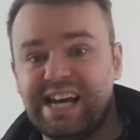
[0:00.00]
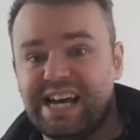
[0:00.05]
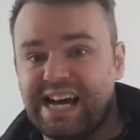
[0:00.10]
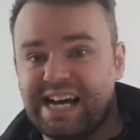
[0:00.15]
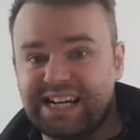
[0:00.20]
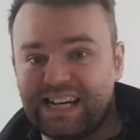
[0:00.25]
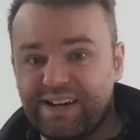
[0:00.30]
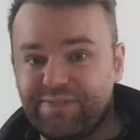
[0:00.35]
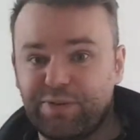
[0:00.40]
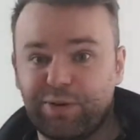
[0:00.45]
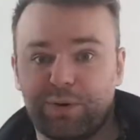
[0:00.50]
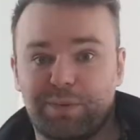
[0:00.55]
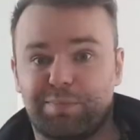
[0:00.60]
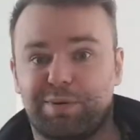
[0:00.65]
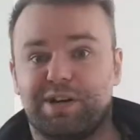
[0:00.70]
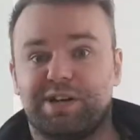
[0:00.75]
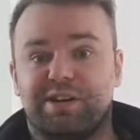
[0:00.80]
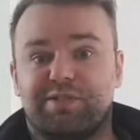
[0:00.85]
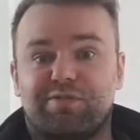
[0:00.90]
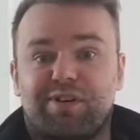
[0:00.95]
had everyone
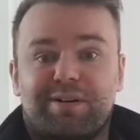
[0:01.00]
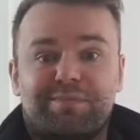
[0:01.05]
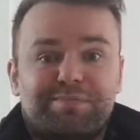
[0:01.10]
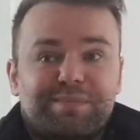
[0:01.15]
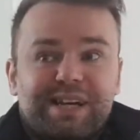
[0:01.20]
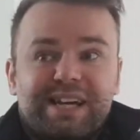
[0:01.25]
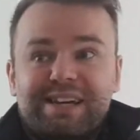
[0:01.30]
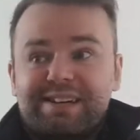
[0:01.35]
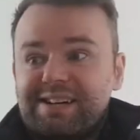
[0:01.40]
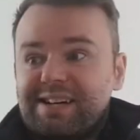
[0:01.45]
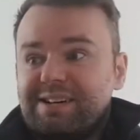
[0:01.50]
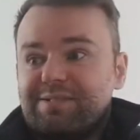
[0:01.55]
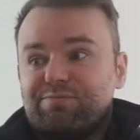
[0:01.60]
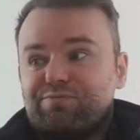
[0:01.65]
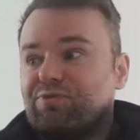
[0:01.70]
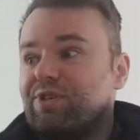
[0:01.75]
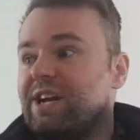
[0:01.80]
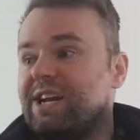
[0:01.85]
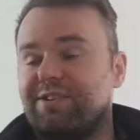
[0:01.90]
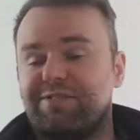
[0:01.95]
bloody rob me,
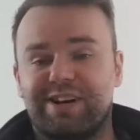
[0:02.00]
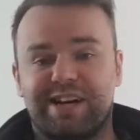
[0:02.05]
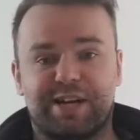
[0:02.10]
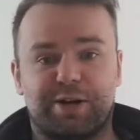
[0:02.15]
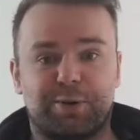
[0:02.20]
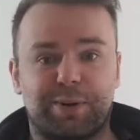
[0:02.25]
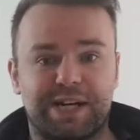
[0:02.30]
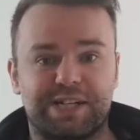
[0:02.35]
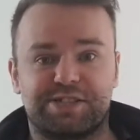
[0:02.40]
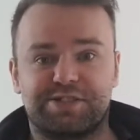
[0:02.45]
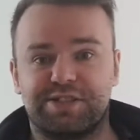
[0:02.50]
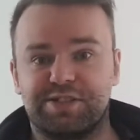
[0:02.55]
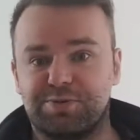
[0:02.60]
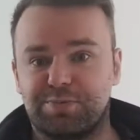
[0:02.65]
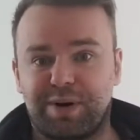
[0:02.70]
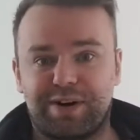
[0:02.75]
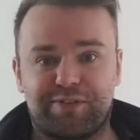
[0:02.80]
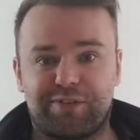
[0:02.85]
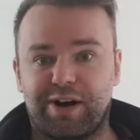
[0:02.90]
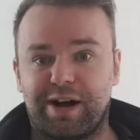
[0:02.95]
and really, really questioned
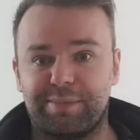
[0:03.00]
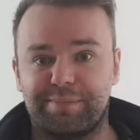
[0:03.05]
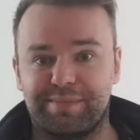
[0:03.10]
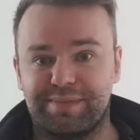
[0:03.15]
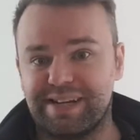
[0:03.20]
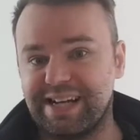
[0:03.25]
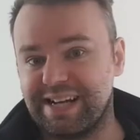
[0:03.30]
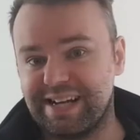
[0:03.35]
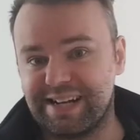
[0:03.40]
whether I'm